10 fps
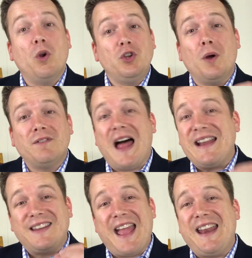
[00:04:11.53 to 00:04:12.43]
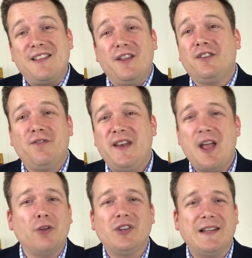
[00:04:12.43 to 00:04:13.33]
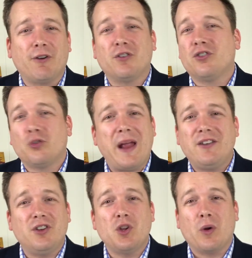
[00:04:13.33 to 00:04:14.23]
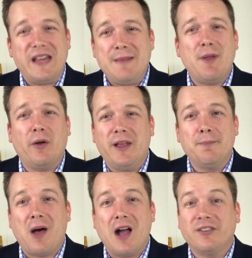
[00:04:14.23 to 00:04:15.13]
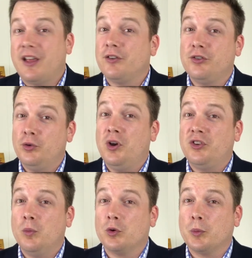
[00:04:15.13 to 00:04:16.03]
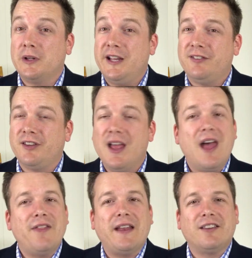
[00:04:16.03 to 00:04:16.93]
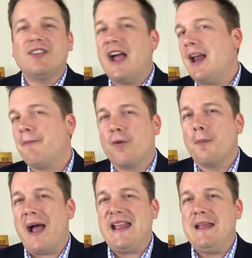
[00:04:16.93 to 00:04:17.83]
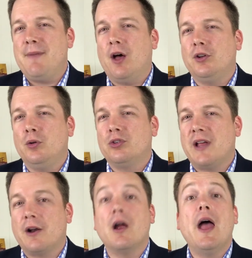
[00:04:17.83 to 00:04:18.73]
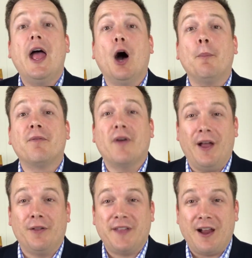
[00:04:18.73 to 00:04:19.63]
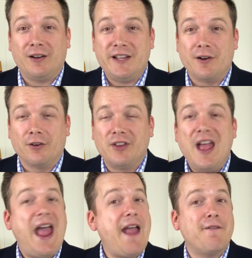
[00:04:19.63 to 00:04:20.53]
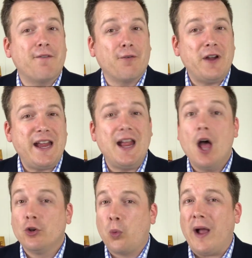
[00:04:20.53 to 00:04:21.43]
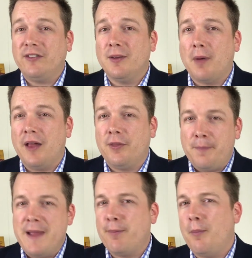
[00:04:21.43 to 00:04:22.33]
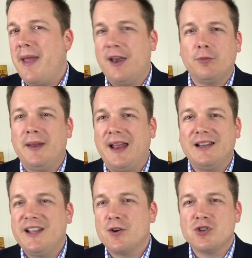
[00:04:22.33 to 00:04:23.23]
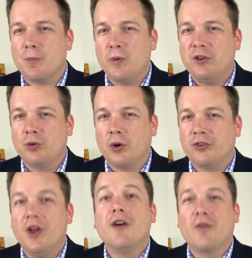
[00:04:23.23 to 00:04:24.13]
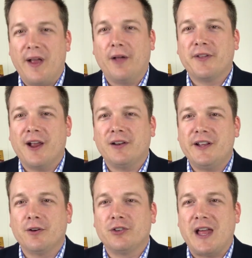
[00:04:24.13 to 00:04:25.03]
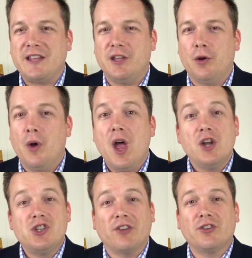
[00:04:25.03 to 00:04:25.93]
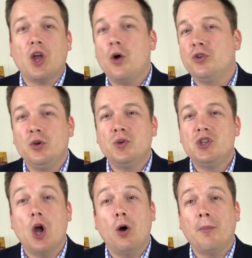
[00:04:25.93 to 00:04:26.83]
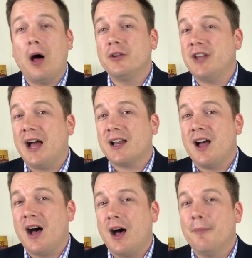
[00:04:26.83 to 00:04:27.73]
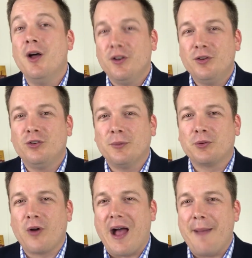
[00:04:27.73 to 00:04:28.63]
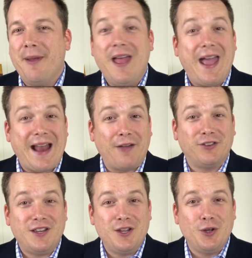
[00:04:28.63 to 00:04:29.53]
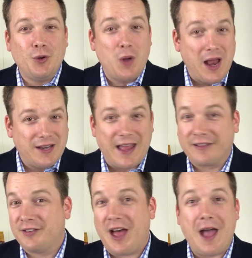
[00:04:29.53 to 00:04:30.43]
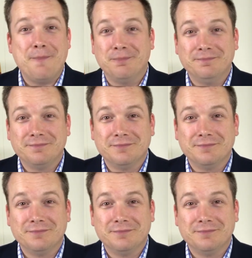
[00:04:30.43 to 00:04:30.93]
Would you have liked getting this video delivered straight to your email inbox as soon as it was released? Then sign up for my email newsletter, Help for Healthcare Leaders, a free, twice-a-month people management and leadership resource for healthcare leaders like you. Just go to joe mull dot com to subscribe, and I'll see you next time.